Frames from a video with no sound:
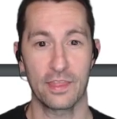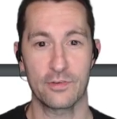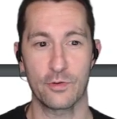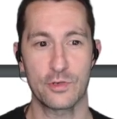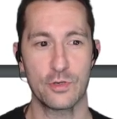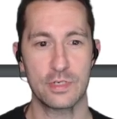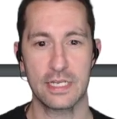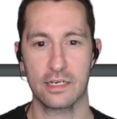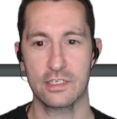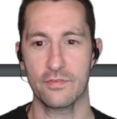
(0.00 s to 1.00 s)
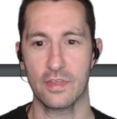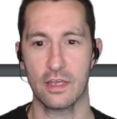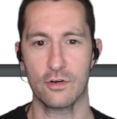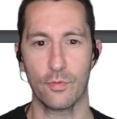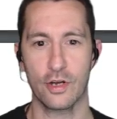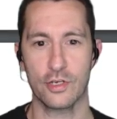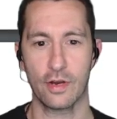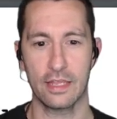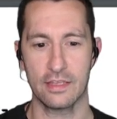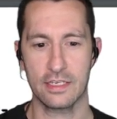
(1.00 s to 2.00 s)
So there's 2 sections of the underbrush.
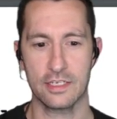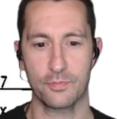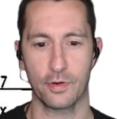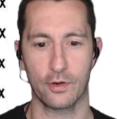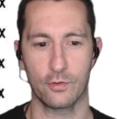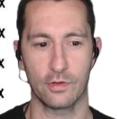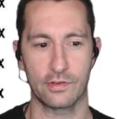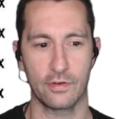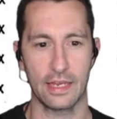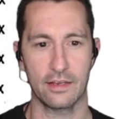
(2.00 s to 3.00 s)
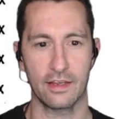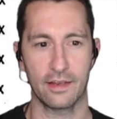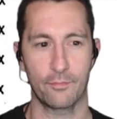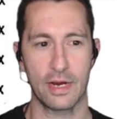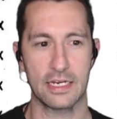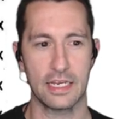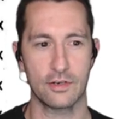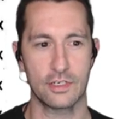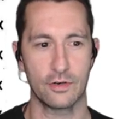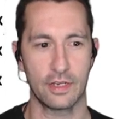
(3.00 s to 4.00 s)
Okay, this is pretty cool. So they break it
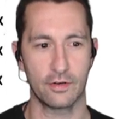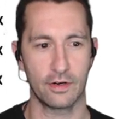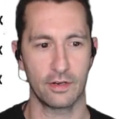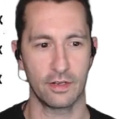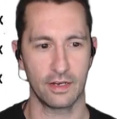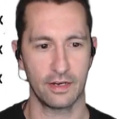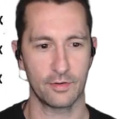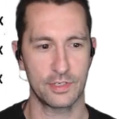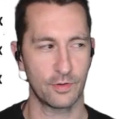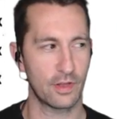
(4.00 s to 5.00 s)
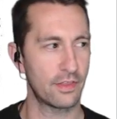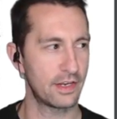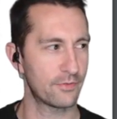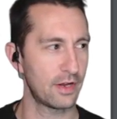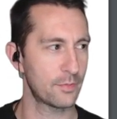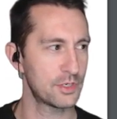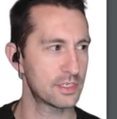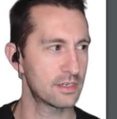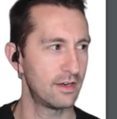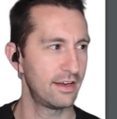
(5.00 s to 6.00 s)
down to here too with all the different
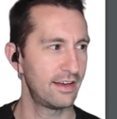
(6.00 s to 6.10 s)
options.